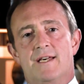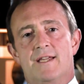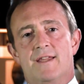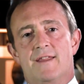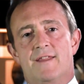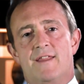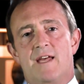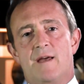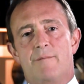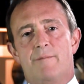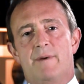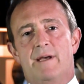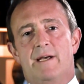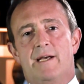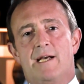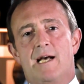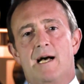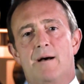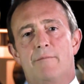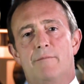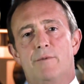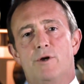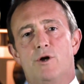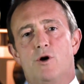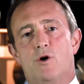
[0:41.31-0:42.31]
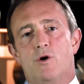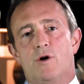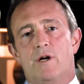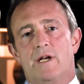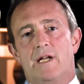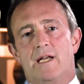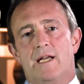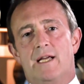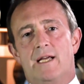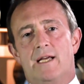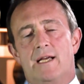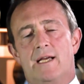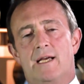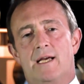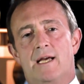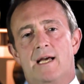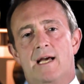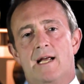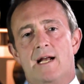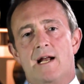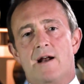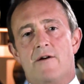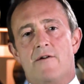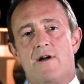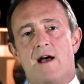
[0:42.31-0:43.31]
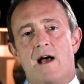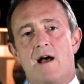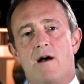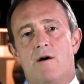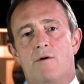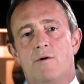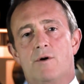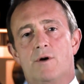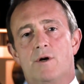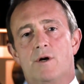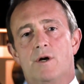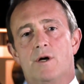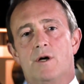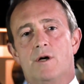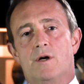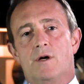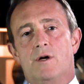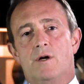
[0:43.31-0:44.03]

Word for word: they become knock-knee at around